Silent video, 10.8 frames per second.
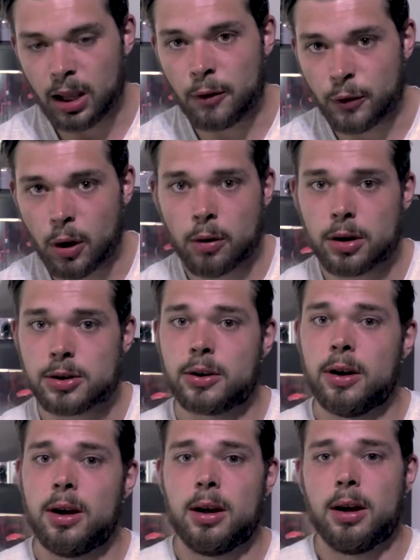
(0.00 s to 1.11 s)
If you
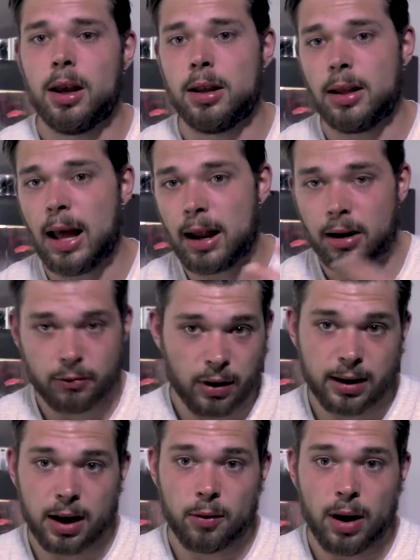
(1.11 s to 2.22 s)
noticed,
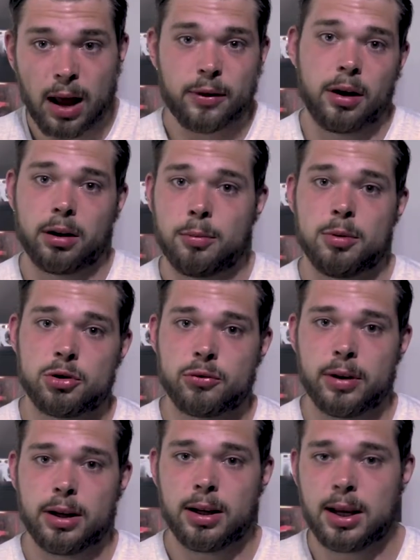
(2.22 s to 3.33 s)
right now I have another computer
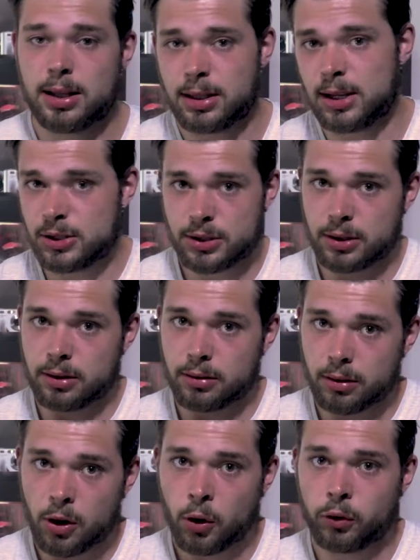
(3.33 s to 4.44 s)
screen. This is an
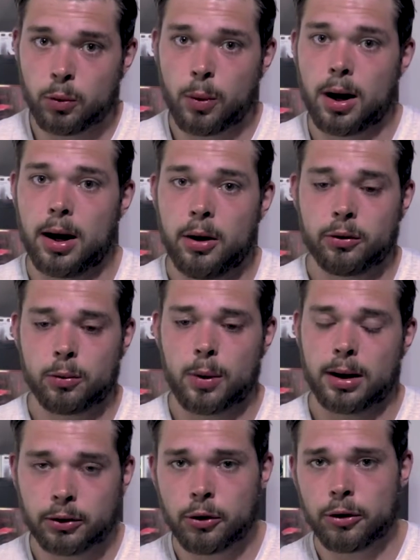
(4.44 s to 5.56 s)
ultra
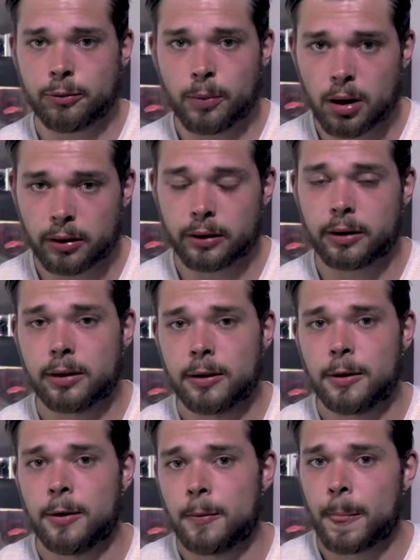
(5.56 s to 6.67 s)
wide curve monitor,
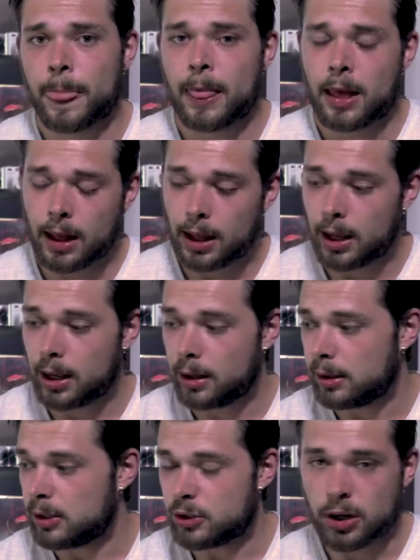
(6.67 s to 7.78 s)

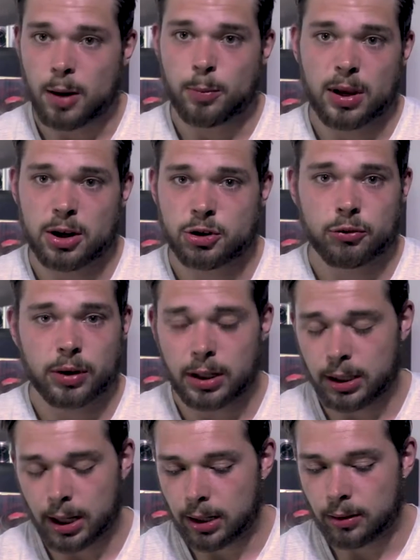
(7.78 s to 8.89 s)
and it's an IPS
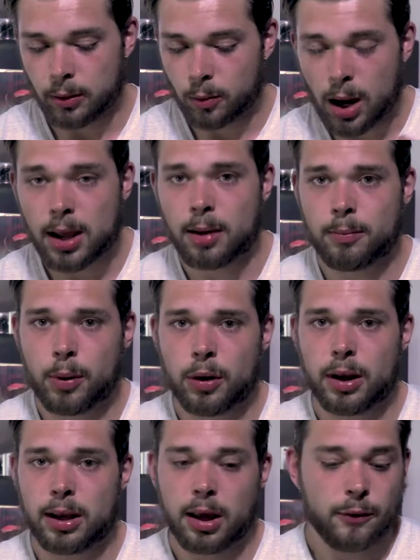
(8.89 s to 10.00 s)
screen. And why I
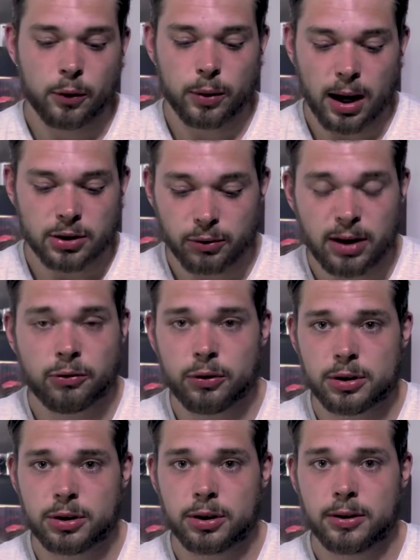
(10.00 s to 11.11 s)
bought, if you guys are
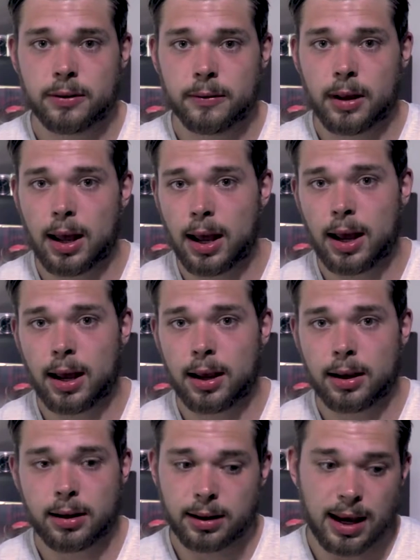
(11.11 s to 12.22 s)
interested,
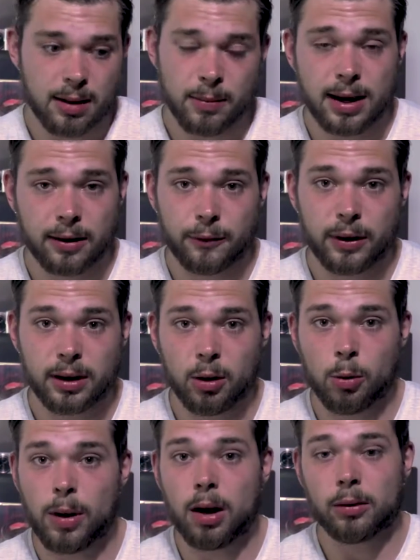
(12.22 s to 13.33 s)
I can make a
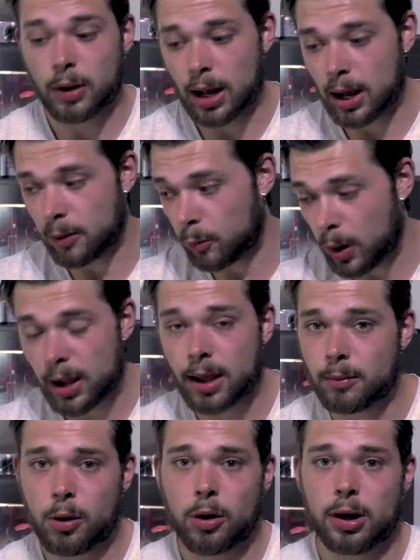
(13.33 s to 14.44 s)
video about why
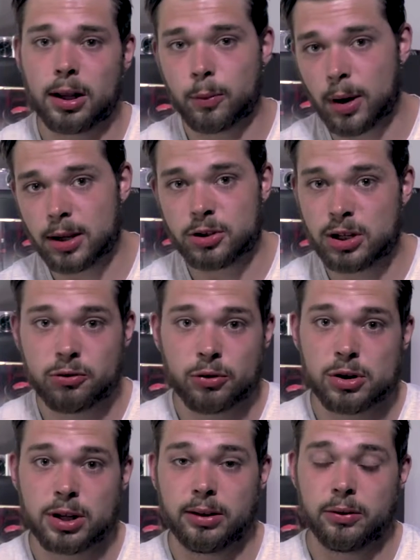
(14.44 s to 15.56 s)
I bought it, why it's
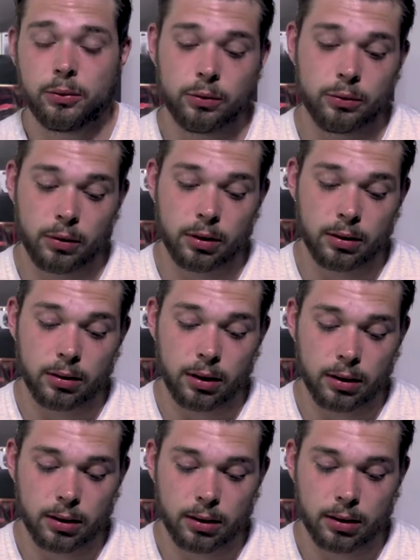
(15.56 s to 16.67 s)
interesting to
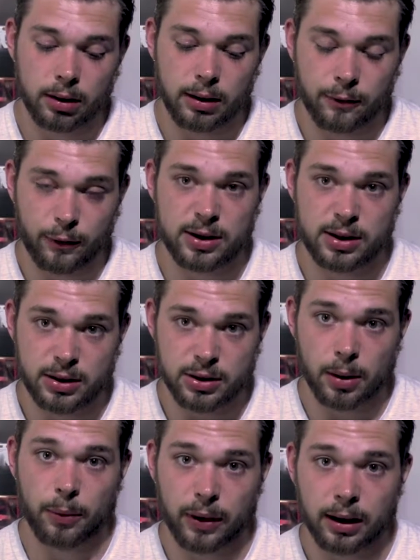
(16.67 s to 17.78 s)
invest in
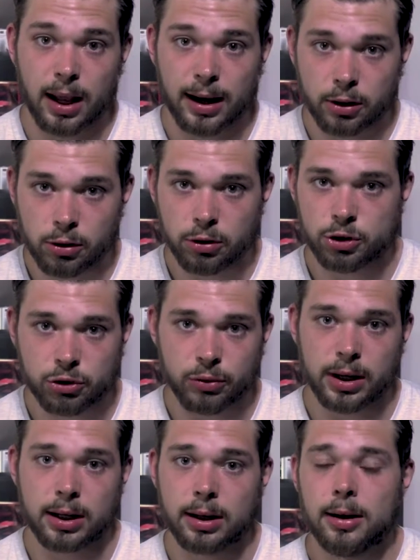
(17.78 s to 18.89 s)
something like a good
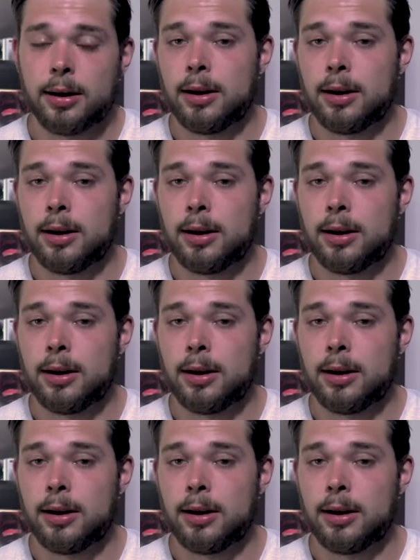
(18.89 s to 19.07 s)
screen.